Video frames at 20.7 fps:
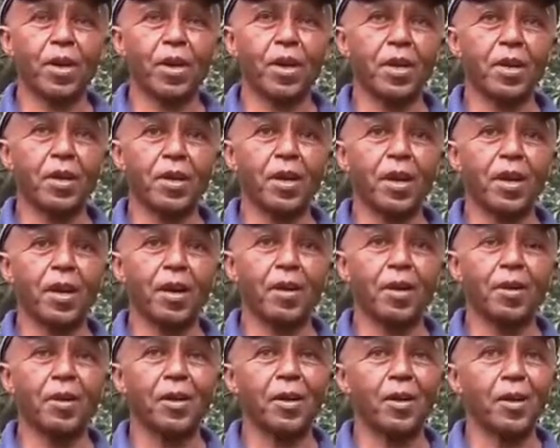And I
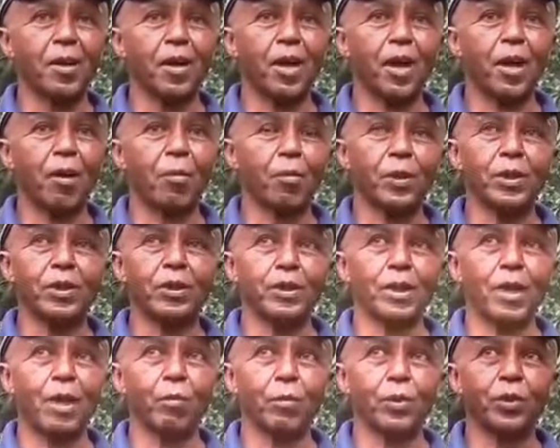
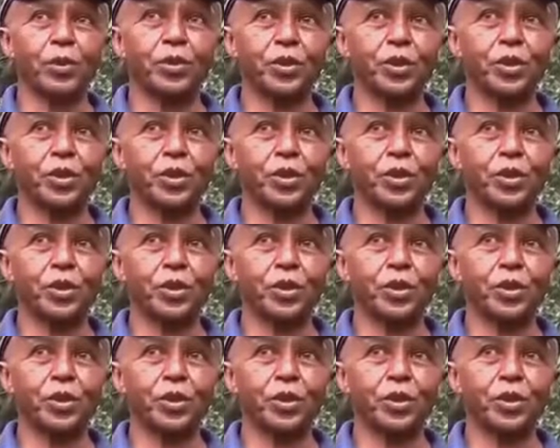will